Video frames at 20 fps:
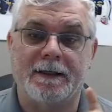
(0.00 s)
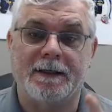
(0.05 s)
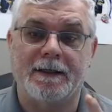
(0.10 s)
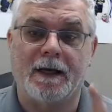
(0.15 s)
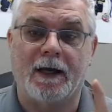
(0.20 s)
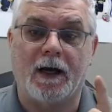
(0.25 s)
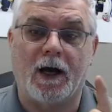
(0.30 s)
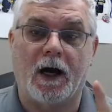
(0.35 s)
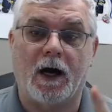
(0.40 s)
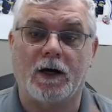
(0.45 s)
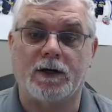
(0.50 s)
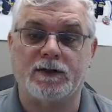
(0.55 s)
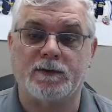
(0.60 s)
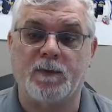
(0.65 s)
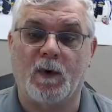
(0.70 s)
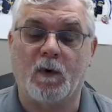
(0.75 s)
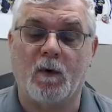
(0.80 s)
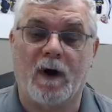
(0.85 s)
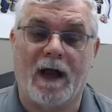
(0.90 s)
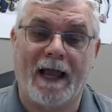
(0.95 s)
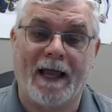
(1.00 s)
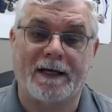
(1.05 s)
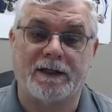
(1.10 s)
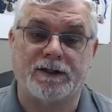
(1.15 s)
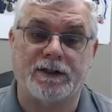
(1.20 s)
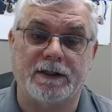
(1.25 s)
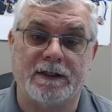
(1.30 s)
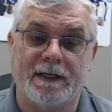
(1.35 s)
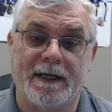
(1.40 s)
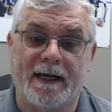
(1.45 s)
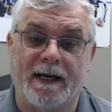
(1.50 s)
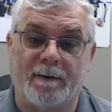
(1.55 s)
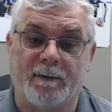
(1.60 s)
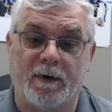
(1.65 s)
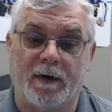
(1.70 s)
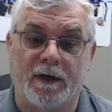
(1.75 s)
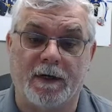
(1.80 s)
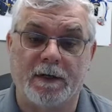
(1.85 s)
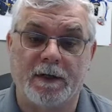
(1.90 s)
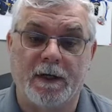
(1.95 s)
Osmo action
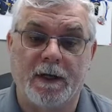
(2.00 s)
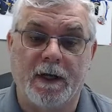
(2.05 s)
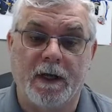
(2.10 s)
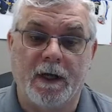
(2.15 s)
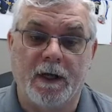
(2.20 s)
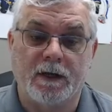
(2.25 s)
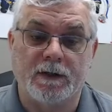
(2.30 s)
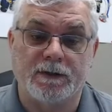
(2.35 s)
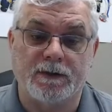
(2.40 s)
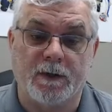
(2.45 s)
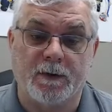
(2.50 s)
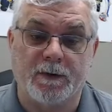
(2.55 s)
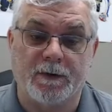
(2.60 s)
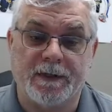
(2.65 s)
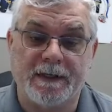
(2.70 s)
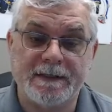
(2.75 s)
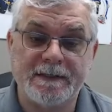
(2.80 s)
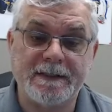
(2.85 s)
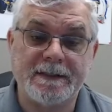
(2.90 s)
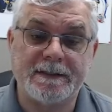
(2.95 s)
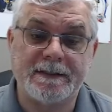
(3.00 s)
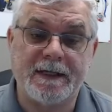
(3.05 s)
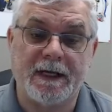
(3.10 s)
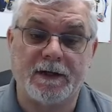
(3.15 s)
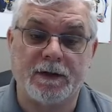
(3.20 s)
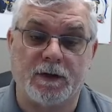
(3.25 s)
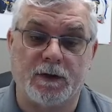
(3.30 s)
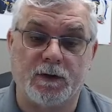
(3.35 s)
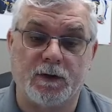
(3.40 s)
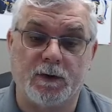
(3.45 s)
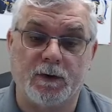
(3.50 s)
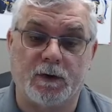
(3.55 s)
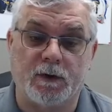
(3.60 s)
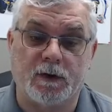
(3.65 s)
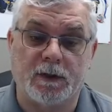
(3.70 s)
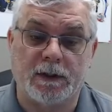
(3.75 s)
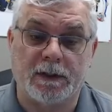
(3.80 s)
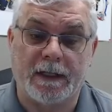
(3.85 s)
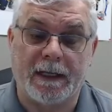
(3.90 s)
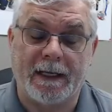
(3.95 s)
camera. So this is kind of
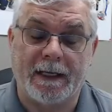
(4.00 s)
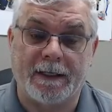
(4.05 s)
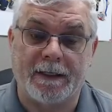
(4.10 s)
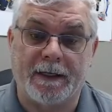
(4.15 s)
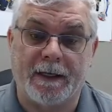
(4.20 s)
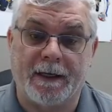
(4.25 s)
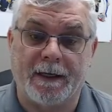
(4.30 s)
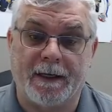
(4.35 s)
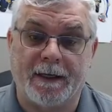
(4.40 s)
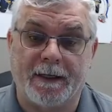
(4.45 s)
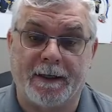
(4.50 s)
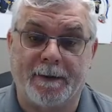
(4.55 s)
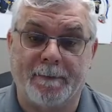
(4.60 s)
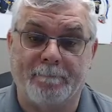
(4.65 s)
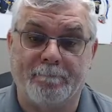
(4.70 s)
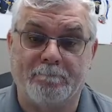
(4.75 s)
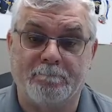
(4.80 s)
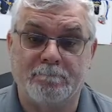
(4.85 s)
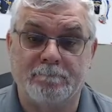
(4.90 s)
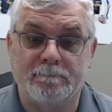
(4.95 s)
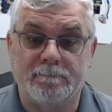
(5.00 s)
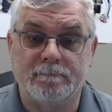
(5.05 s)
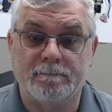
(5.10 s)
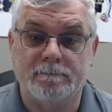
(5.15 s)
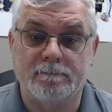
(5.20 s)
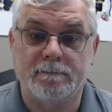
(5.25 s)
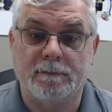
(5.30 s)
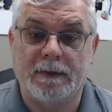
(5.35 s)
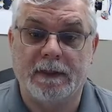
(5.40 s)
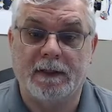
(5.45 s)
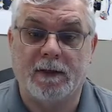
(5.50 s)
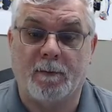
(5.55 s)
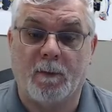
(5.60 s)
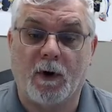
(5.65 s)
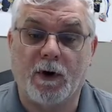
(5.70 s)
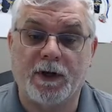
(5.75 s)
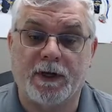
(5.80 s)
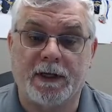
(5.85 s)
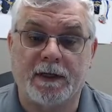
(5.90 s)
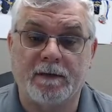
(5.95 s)
cool and in the
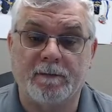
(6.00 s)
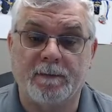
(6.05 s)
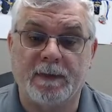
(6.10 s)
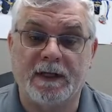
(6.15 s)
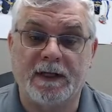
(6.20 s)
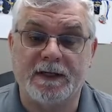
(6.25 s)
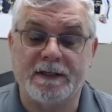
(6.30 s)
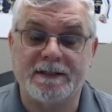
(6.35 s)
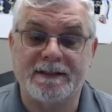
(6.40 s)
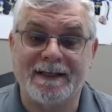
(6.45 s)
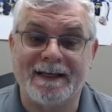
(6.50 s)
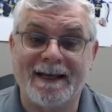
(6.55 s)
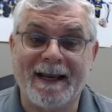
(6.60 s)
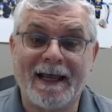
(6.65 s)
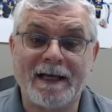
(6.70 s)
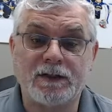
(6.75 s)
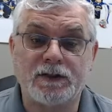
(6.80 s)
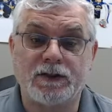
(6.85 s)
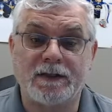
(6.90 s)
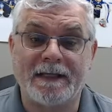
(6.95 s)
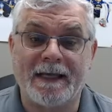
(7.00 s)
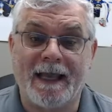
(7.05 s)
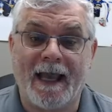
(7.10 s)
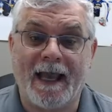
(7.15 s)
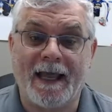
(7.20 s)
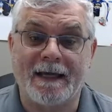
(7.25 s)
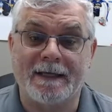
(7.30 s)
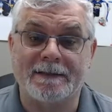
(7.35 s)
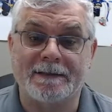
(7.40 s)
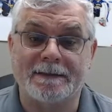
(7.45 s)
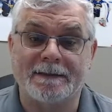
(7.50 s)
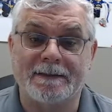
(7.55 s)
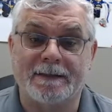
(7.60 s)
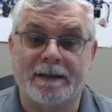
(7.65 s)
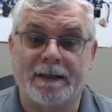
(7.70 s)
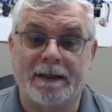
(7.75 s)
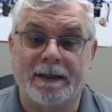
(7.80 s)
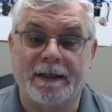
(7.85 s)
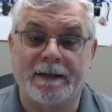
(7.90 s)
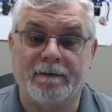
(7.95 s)
market because it actually has
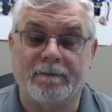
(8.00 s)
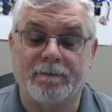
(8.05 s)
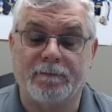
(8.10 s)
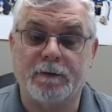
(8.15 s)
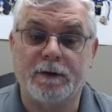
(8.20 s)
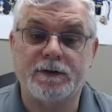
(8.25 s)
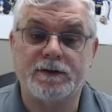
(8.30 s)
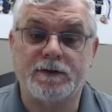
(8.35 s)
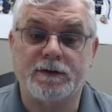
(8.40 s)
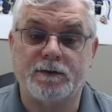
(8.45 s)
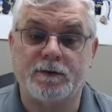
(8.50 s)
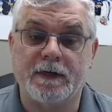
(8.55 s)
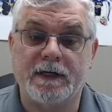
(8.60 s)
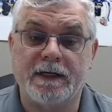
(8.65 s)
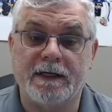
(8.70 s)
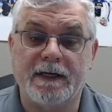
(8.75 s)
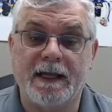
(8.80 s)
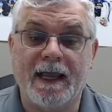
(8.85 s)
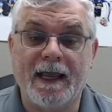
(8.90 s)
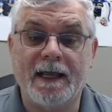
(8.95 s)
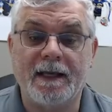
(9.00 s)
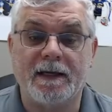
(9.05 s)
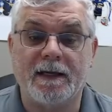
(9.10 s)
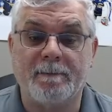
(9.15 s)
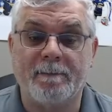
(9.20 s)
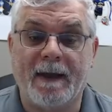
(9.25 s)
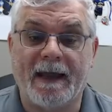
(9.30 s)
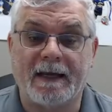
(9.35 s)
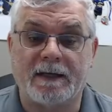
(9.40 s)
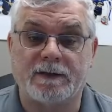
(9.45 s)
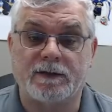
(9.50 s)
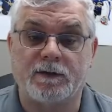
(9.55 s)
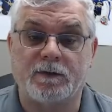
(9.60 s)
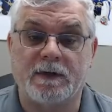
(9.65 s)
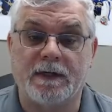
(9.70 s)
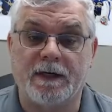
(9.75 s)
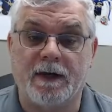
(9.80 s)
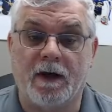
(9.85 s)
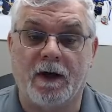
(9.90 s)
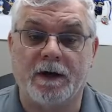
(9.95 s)
a front screen and a back
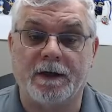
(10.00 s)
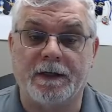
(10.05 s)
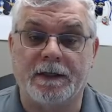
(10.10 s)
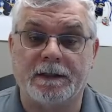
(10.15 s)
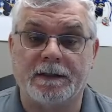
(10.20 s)
screen on it.